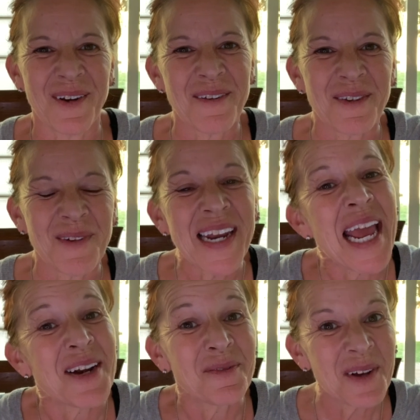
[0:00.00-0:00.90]
everyone,
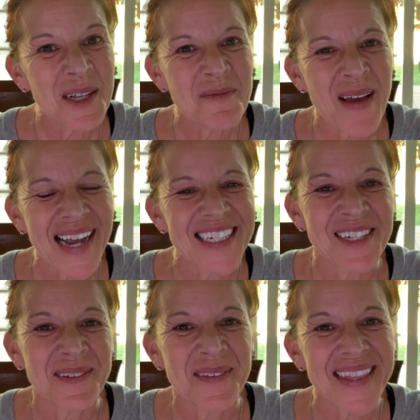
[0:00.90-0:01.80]
and welcome back
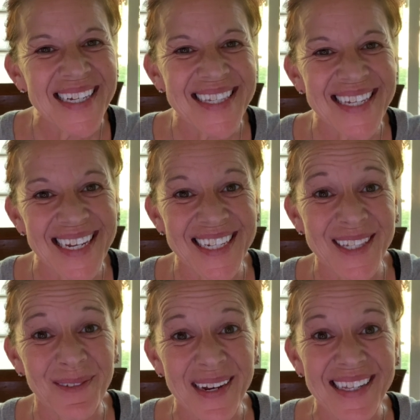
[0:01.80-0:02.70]
to This
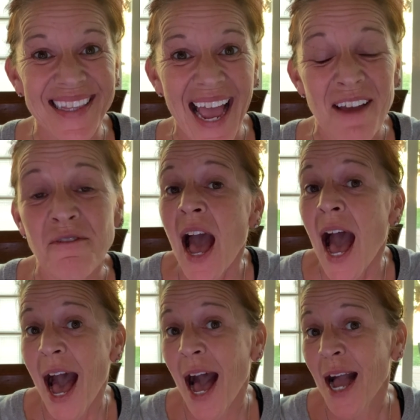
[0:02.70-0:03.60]
is Real Life.
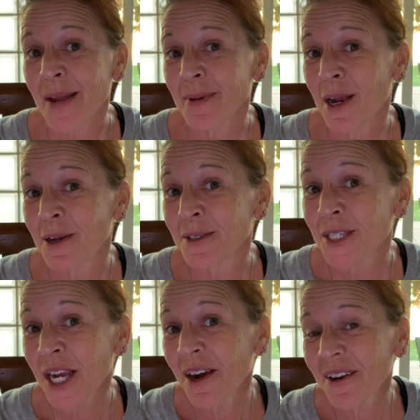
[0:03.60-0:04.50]
I'm your
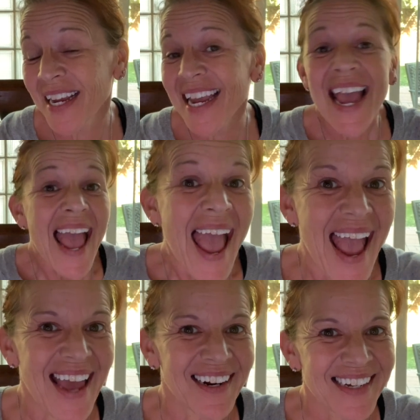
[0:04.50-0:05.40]
host, Sheri,
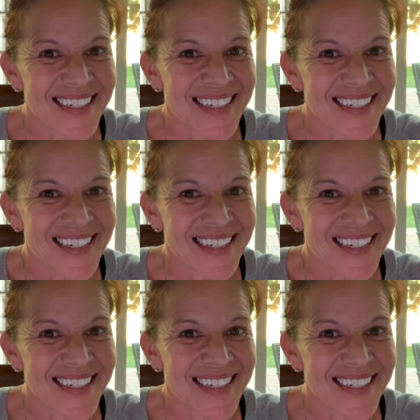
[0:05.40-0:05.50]
and on